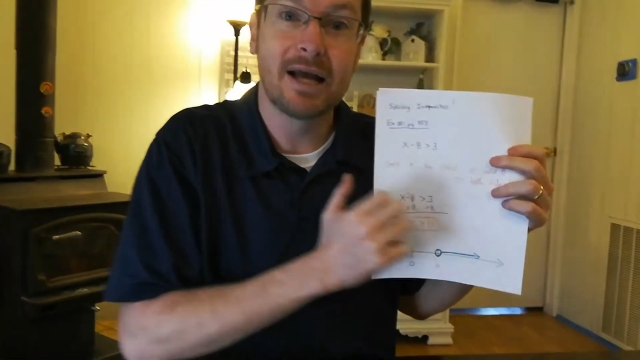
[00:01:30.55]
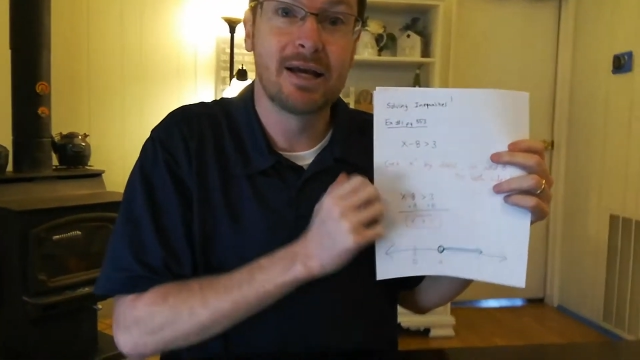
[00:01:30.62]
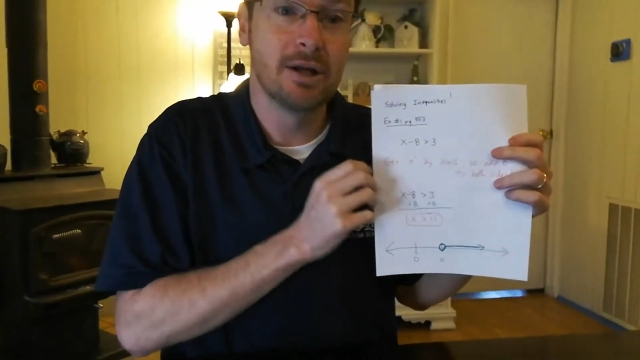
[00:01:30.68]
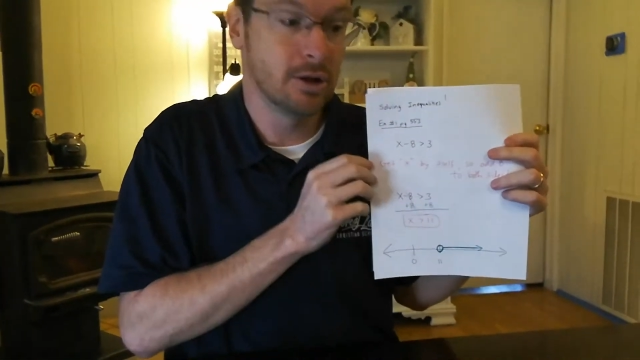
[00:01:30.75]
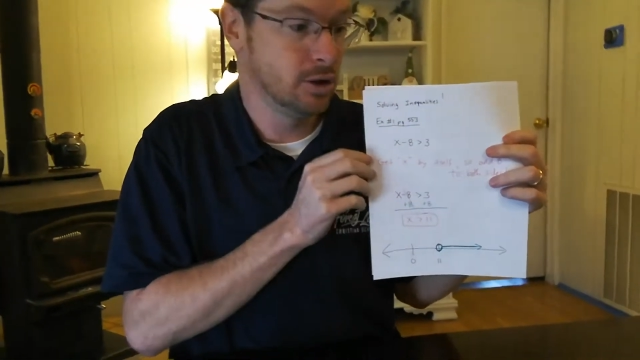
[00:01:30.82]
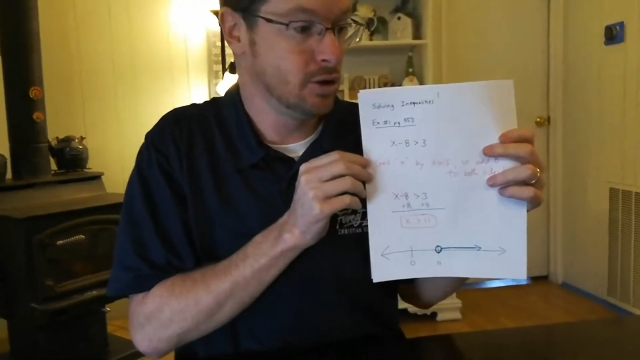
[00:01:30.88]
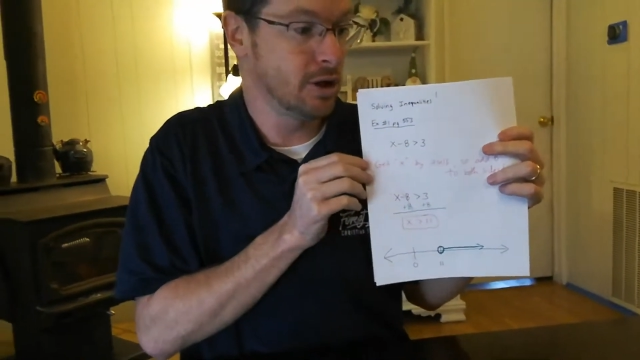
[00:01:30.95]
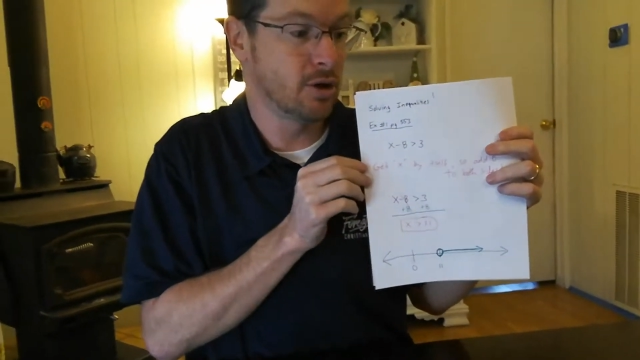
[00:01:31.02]
and
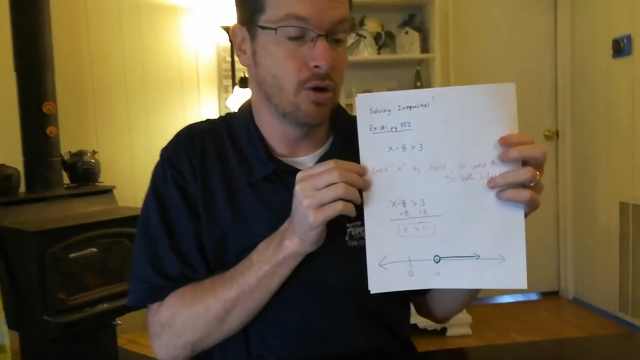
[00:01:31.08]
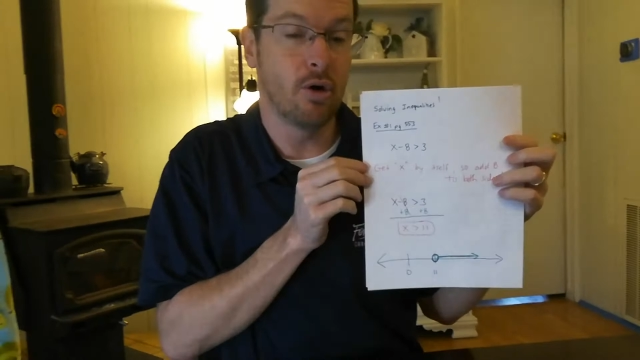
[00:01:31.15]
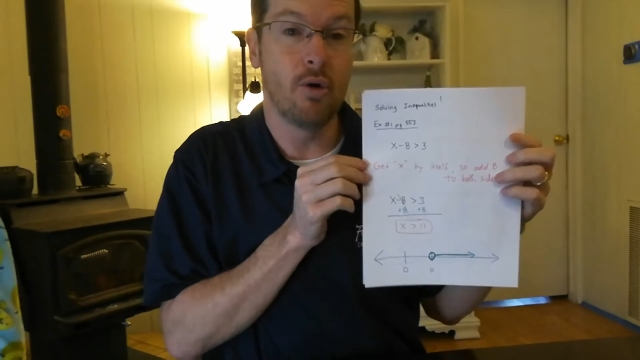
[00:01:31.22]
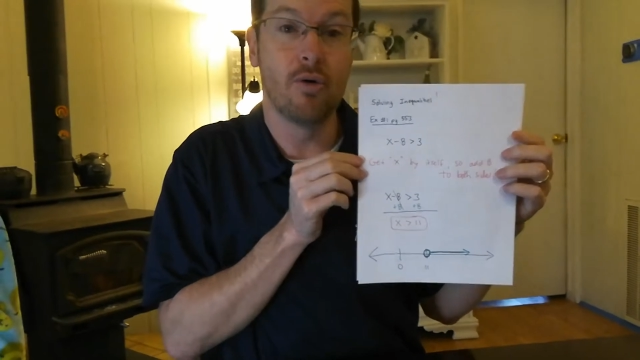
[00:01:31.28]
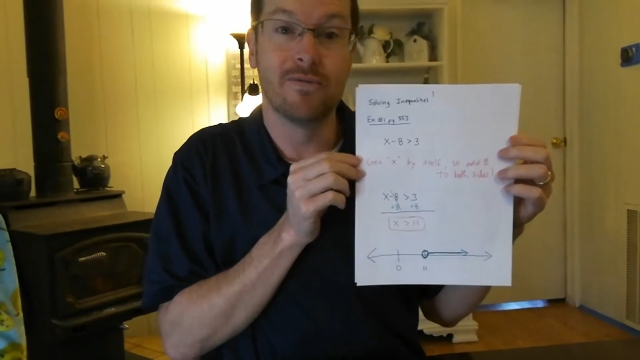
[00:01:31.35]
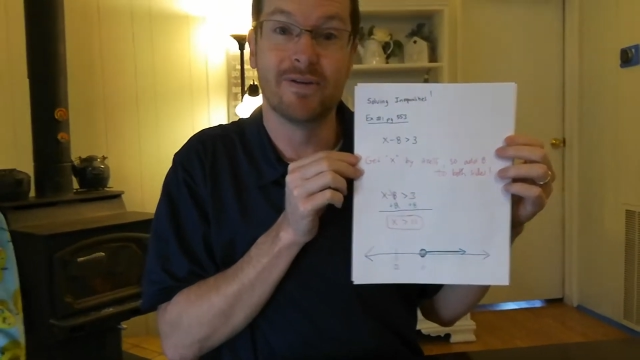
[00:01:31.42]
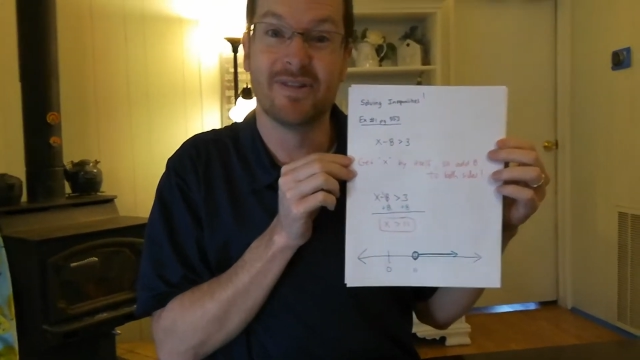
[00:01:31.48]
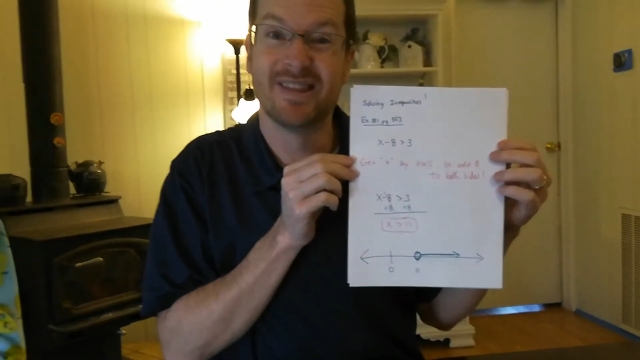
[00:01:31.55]
look
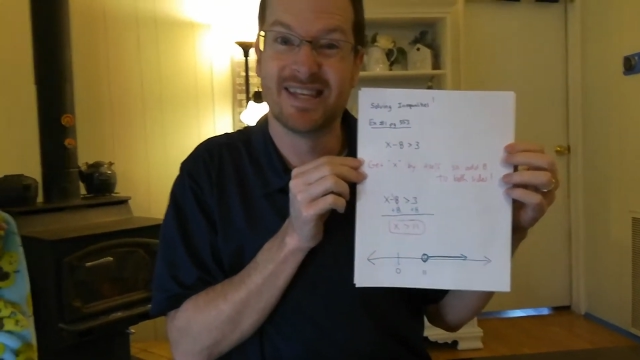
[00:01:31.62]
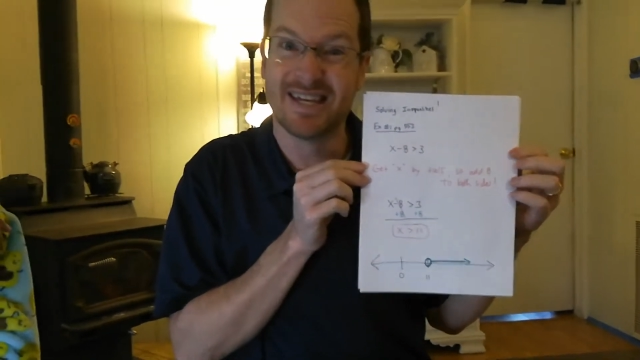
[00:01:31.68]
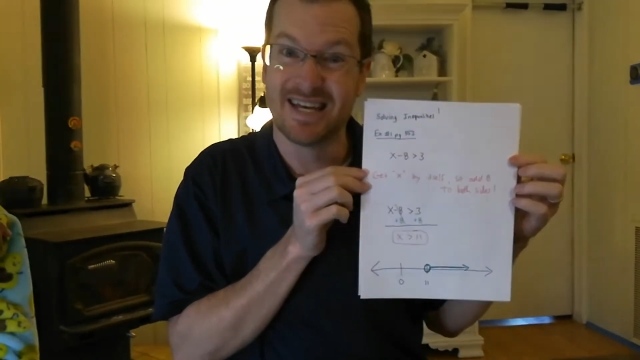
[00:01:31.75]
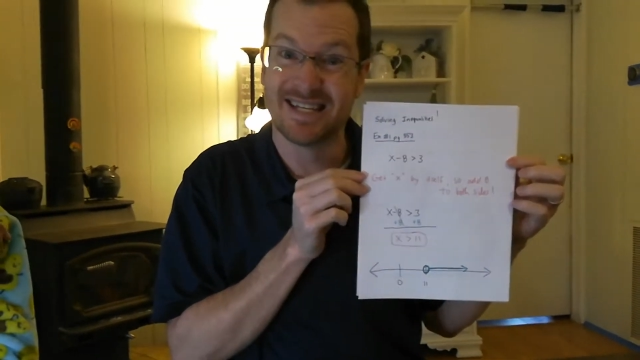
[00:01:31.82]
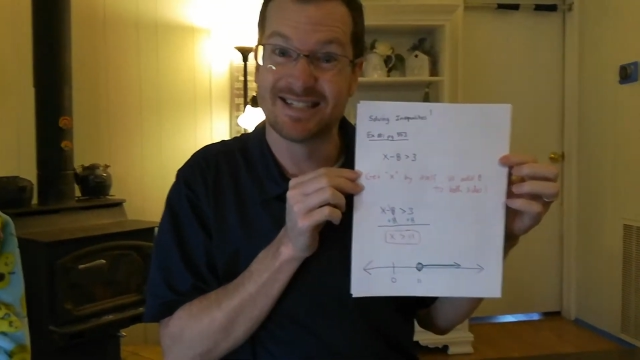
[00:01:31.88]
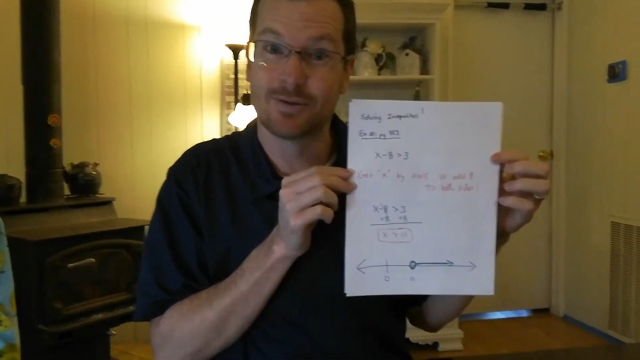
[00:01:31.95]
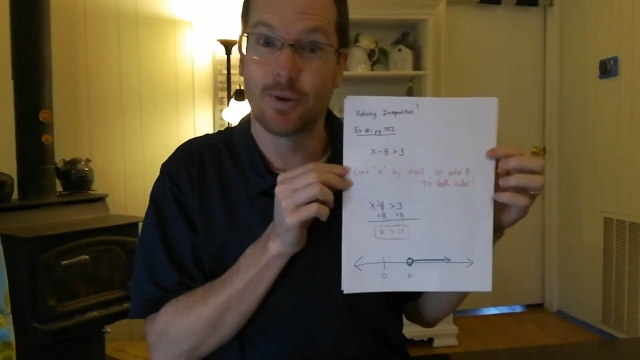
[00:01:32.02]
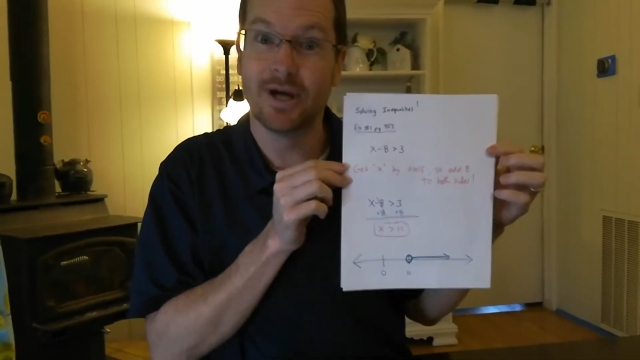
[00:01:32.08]
over
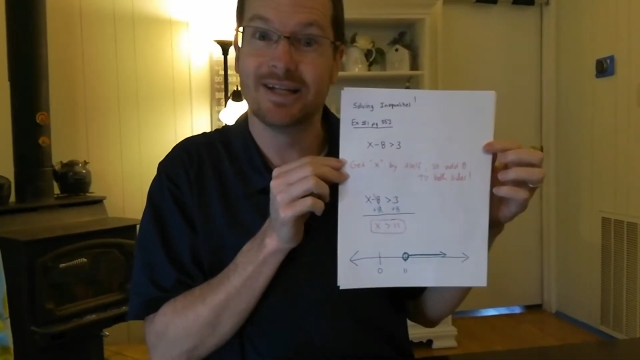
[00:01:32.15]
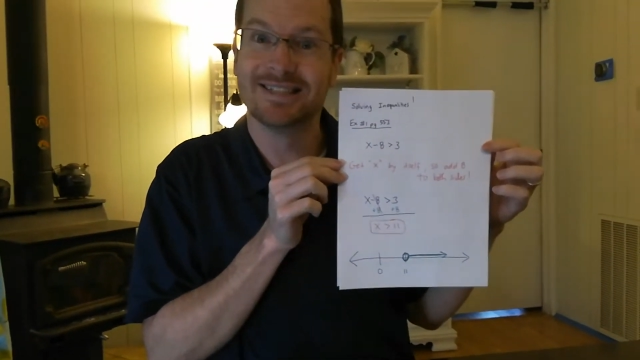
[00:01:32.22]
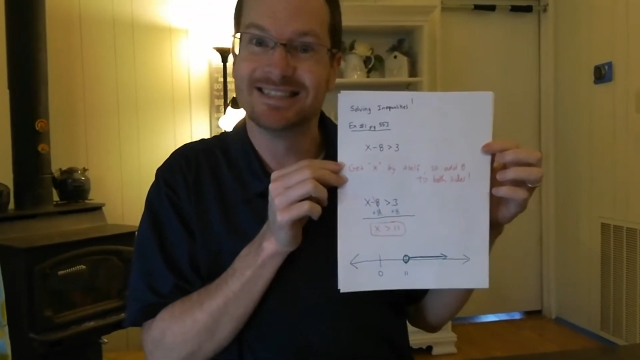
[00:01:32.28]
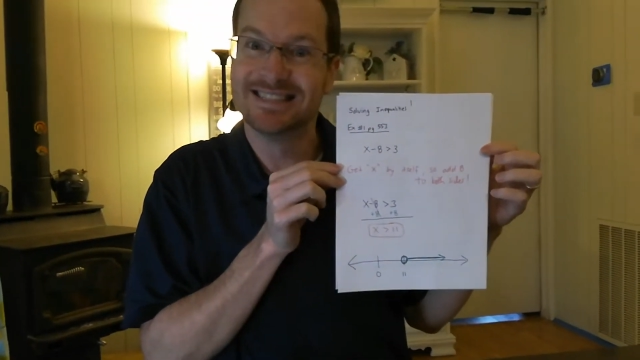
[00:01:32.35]
this, right?